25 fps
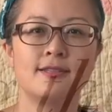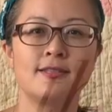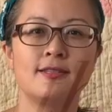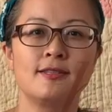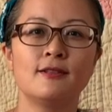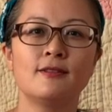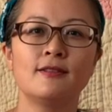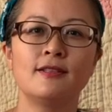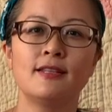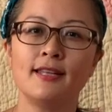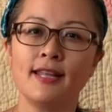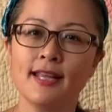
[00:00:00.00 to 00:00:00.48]
So
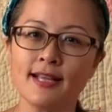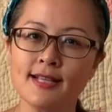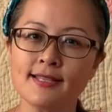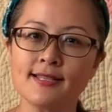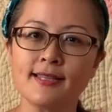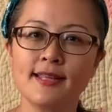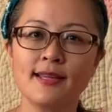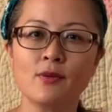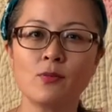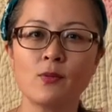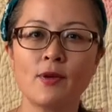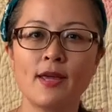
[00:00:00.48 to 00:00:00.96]
the next
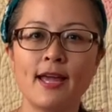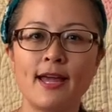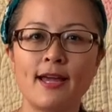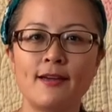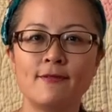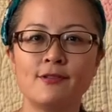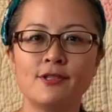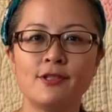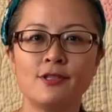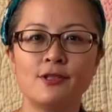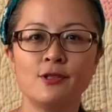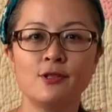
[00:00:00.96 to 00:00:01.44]
thing we have
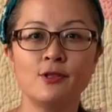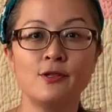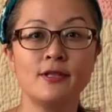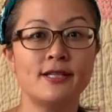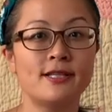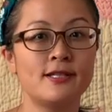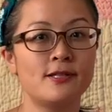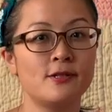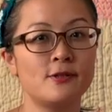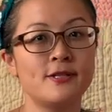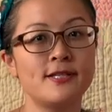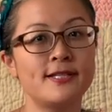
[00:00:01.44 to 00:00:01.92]
to do is
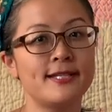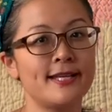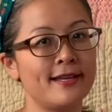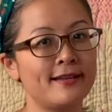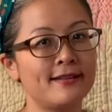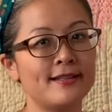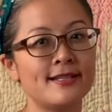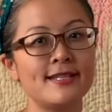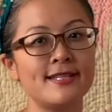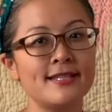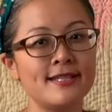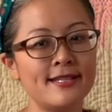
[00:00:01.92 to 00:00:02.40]
to set
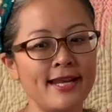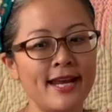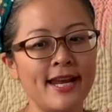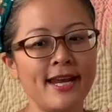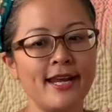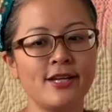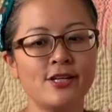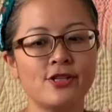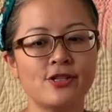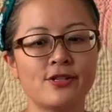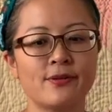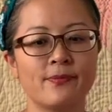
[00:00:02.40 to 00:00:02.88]
the
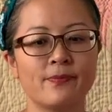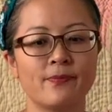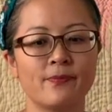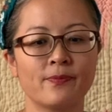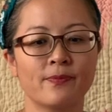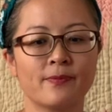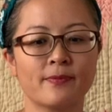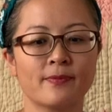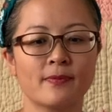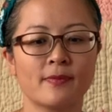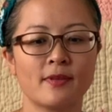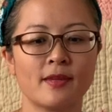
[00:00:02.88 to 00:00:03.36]
stage.
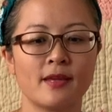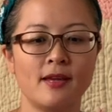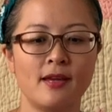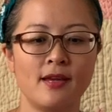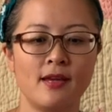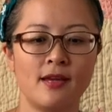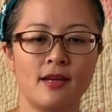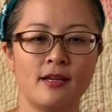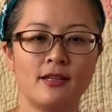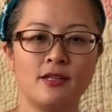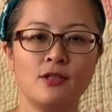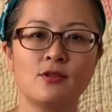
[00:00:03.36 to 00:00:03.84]

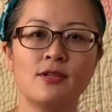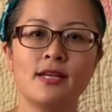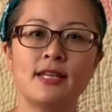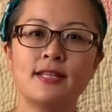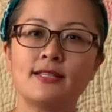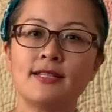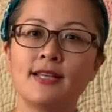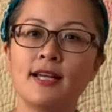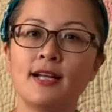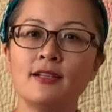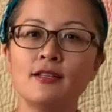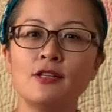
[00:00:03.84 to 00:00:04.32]
You can
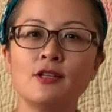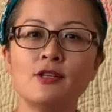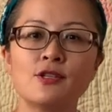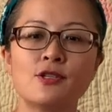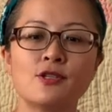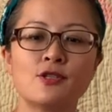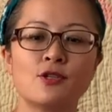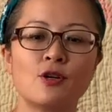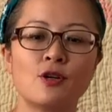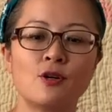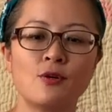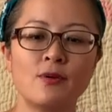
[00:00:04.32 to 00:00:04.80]
tell your
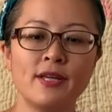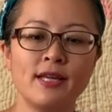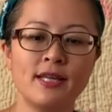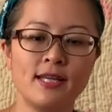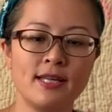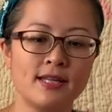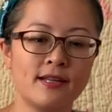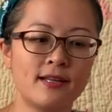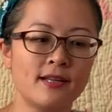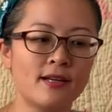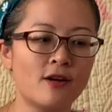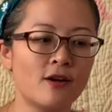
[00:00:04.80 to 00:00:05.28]
story
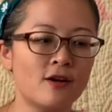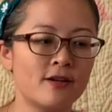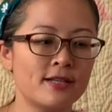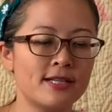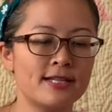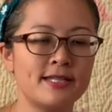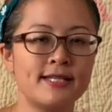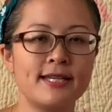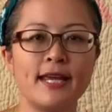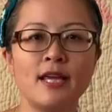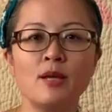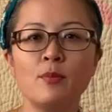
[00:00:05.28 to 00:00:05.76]
either on a
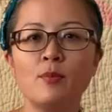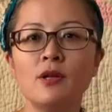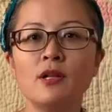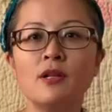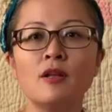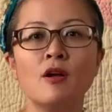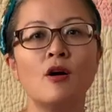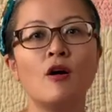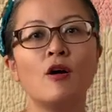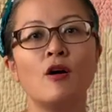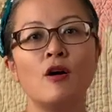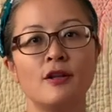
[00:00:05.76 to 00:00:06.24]
table
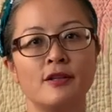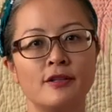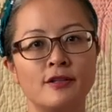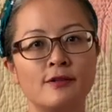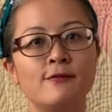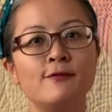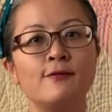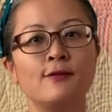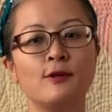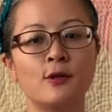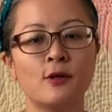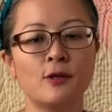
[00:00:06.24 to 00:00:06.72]
or on
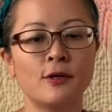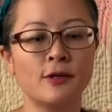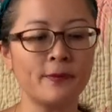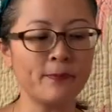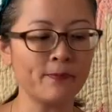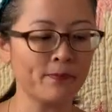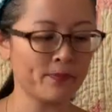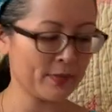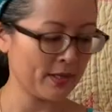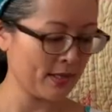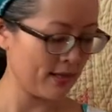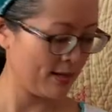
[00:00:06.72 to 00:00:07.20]
the floor,
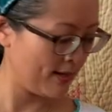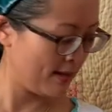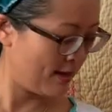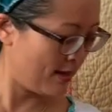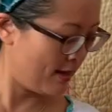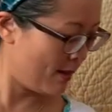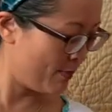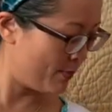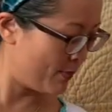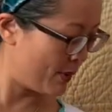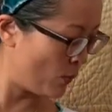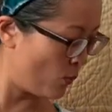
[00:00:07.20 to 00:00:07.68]

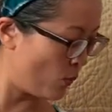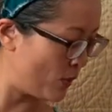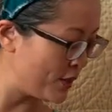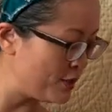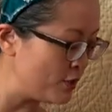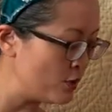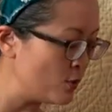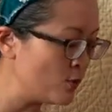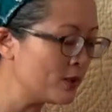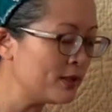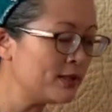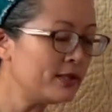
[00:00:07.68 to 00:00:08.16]
but what
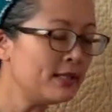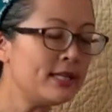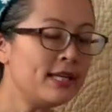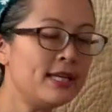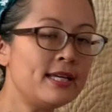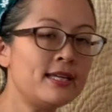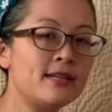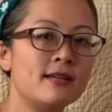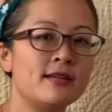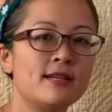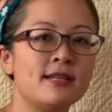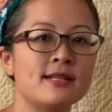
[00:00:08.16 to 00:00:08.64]
you will
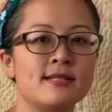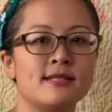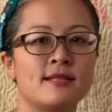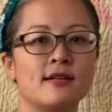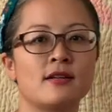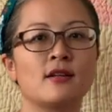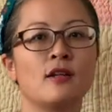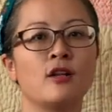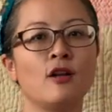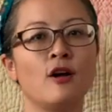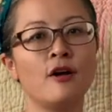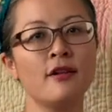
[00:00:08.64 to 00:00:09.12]
need is a
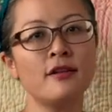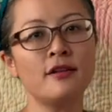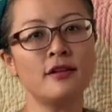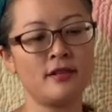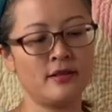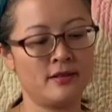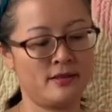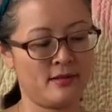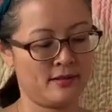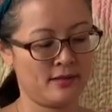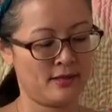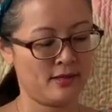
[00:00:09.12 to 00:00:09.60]
cloth
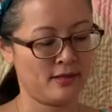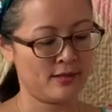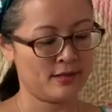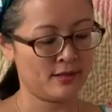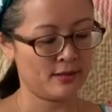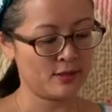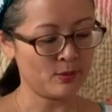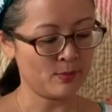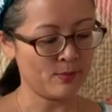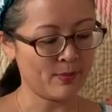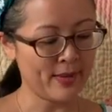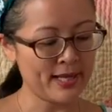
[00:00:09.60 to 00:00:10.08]

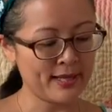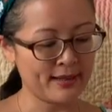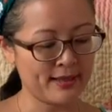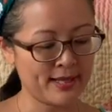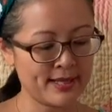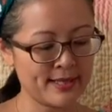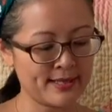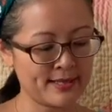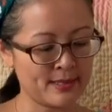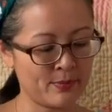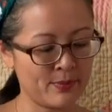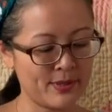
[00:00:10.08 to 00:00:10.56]
to make
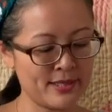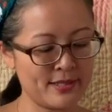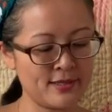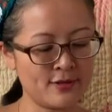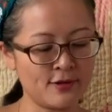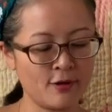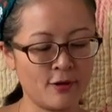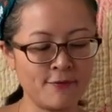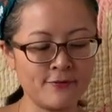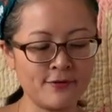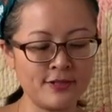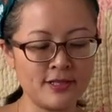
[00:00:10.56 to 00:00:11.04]
things a bit
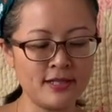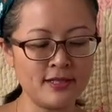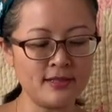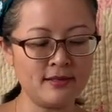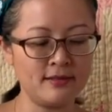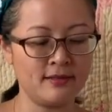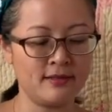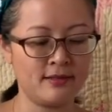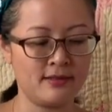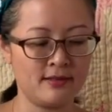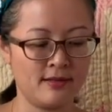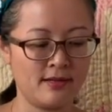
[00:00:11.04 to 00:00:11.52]
softer.
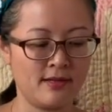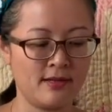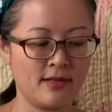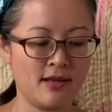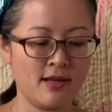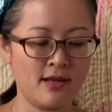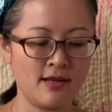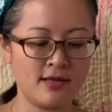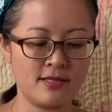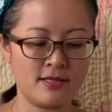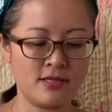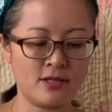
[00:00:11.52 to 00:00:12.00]

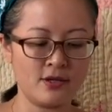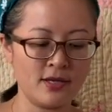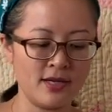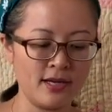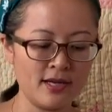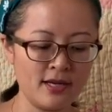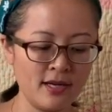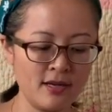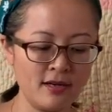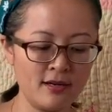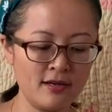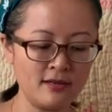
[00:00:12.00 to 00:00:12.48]
So
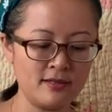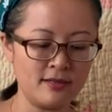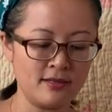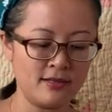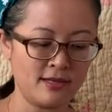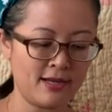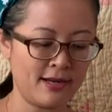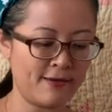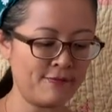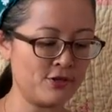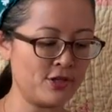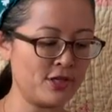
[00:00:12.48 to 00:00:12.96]
here
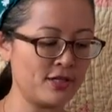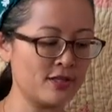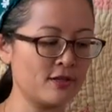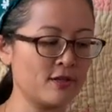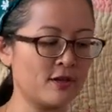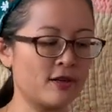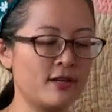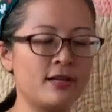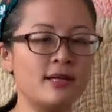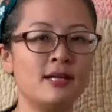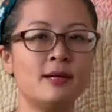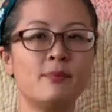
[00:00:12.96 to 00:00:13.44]
I've just
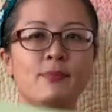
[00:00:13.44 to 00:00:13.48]
got a